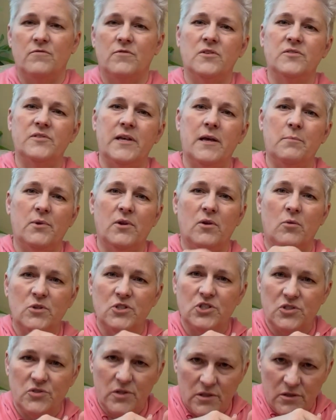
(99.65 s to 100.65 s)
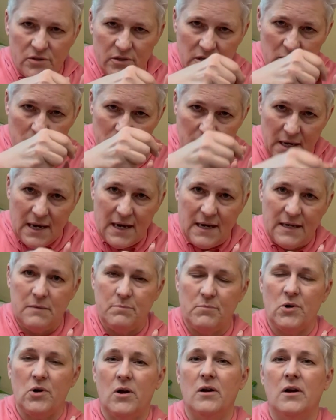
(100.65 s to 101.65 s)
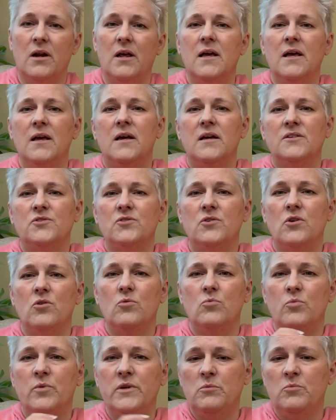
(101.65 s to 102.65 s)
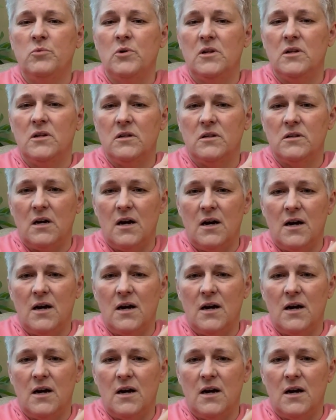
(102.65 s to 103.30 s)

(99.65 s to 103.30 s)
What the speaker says: for example, or we're just going to look at the body part. So we will